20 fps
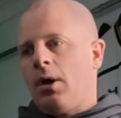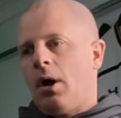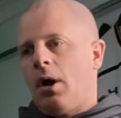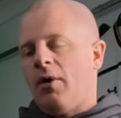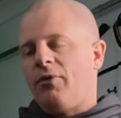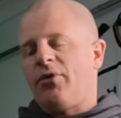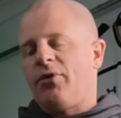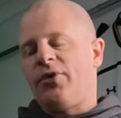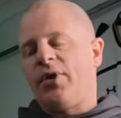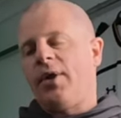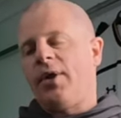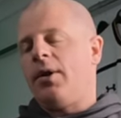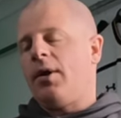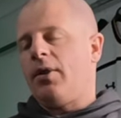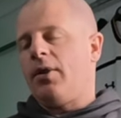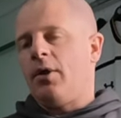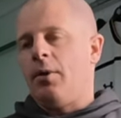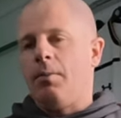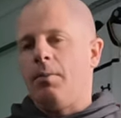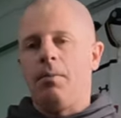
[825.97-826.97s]
I've seen
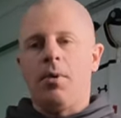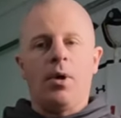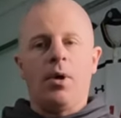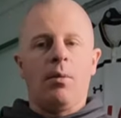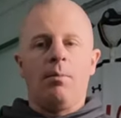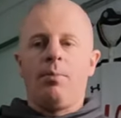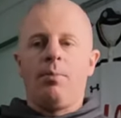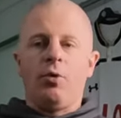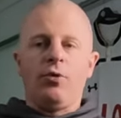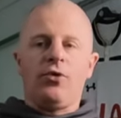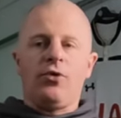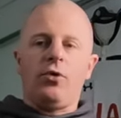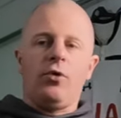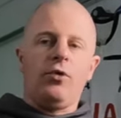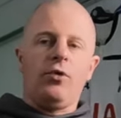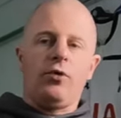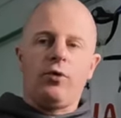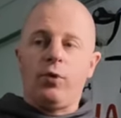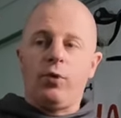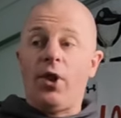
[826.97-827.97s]
them
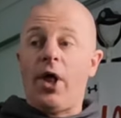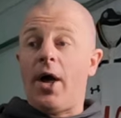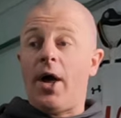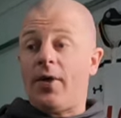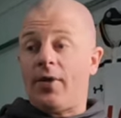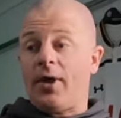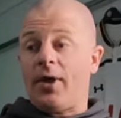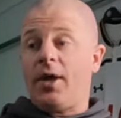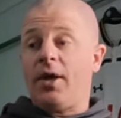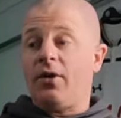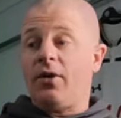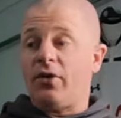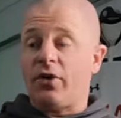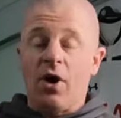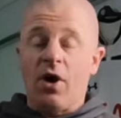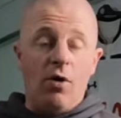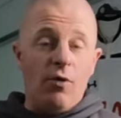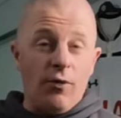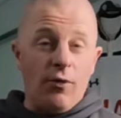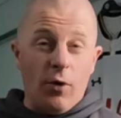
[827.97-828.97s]
bundles like these
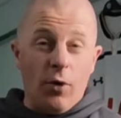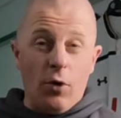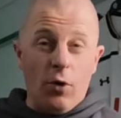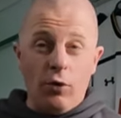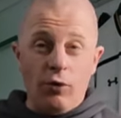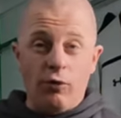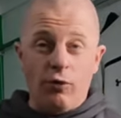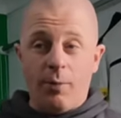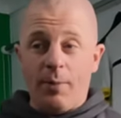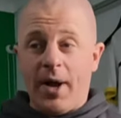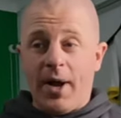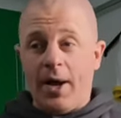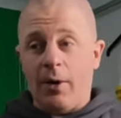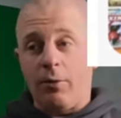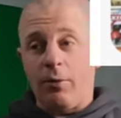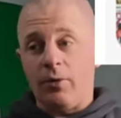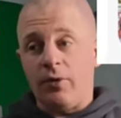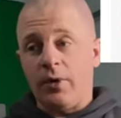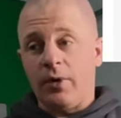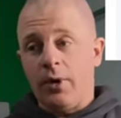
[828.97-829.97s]
go for
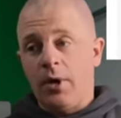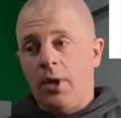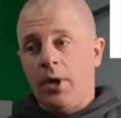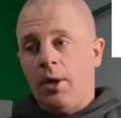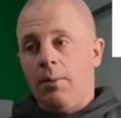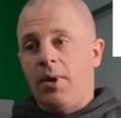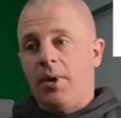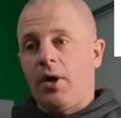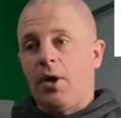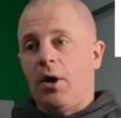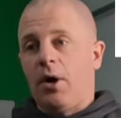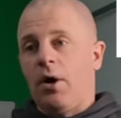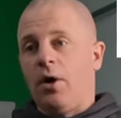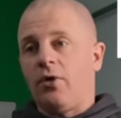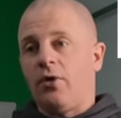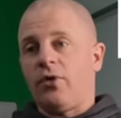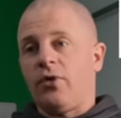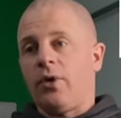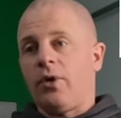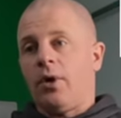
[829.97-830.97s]
£100
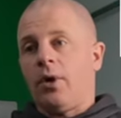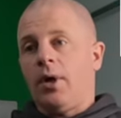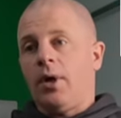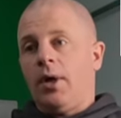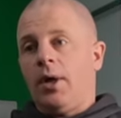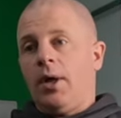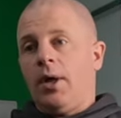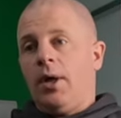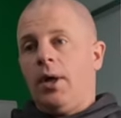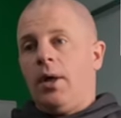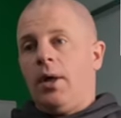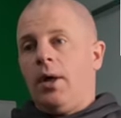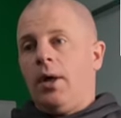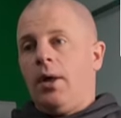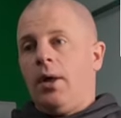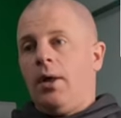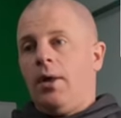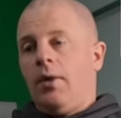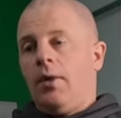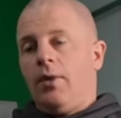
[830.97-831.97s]
because
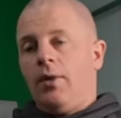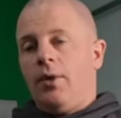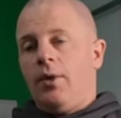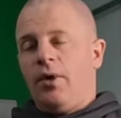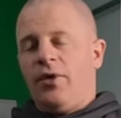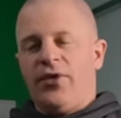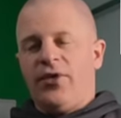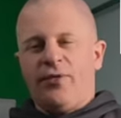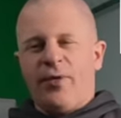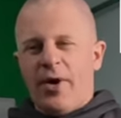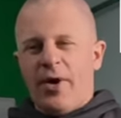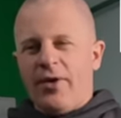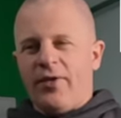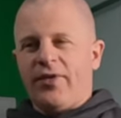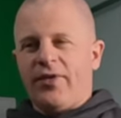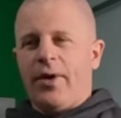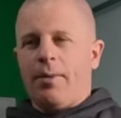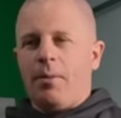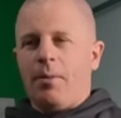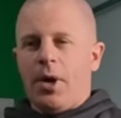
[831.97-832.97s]
it's very
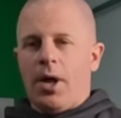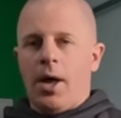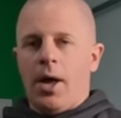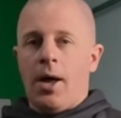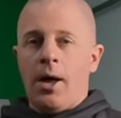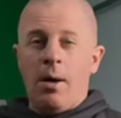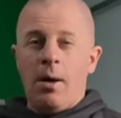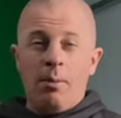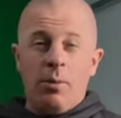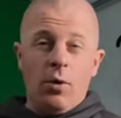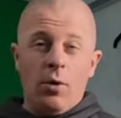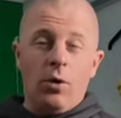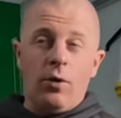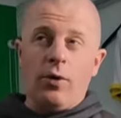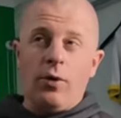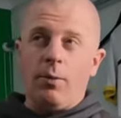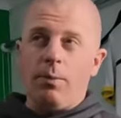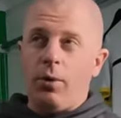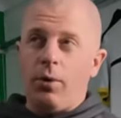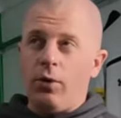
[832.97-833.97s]
similar,
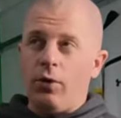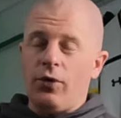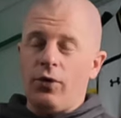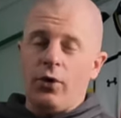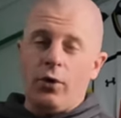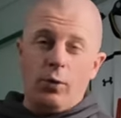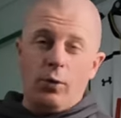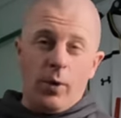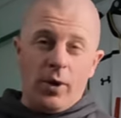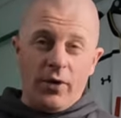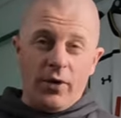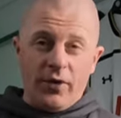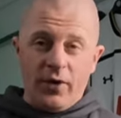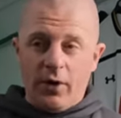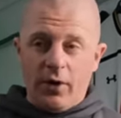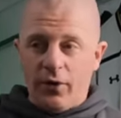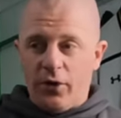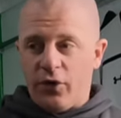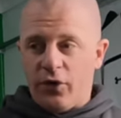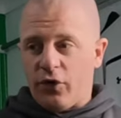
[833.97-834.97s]
but the bundle, what you see
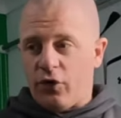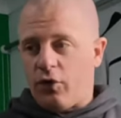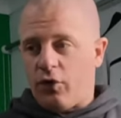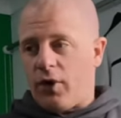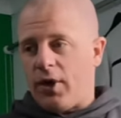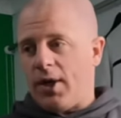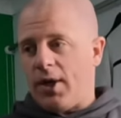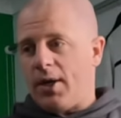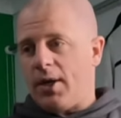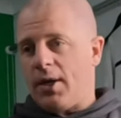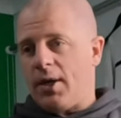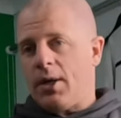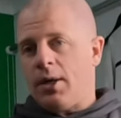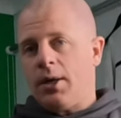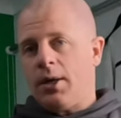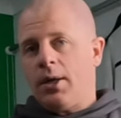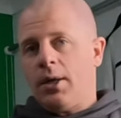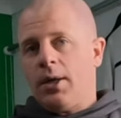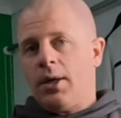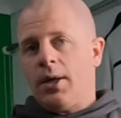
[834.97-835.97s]
on the screen,
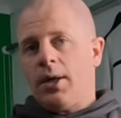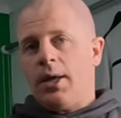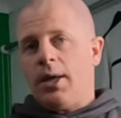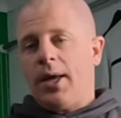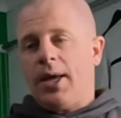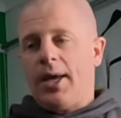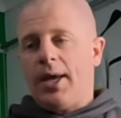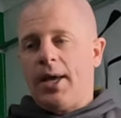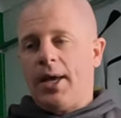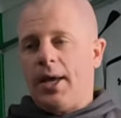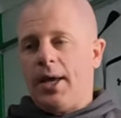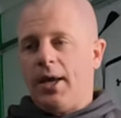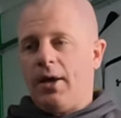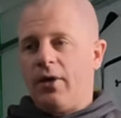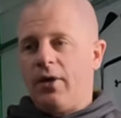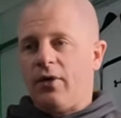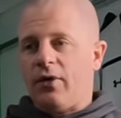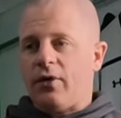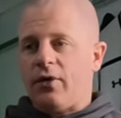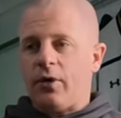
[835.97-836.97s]

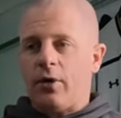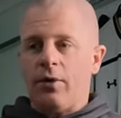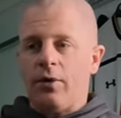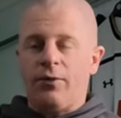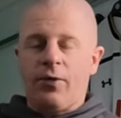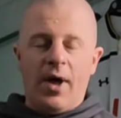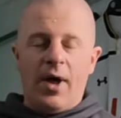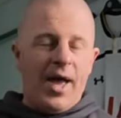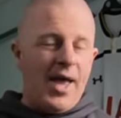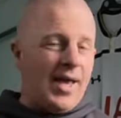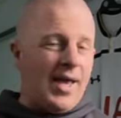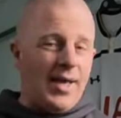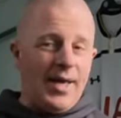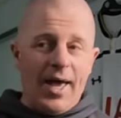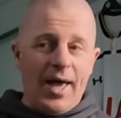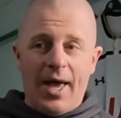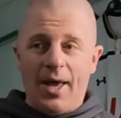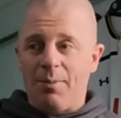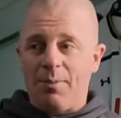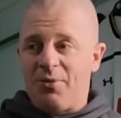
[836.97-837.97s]
is for 8
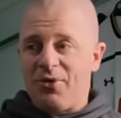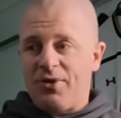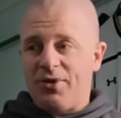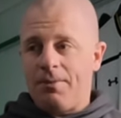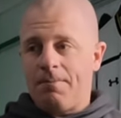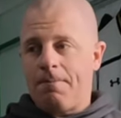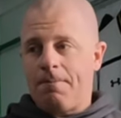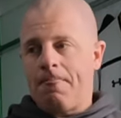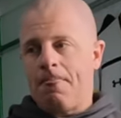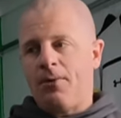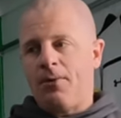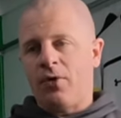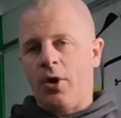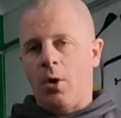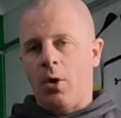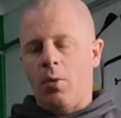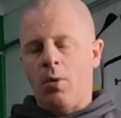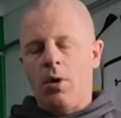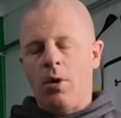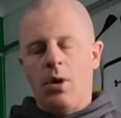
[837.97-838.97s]
games.
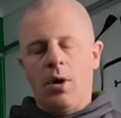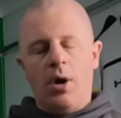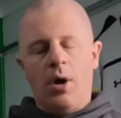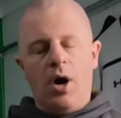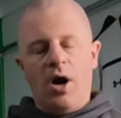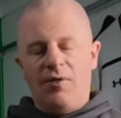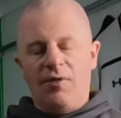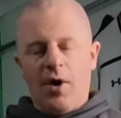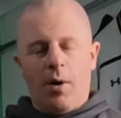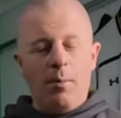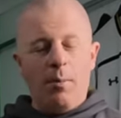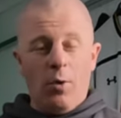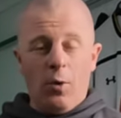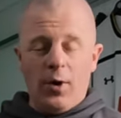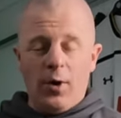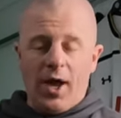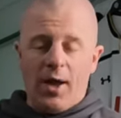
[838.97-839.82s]
So I've got more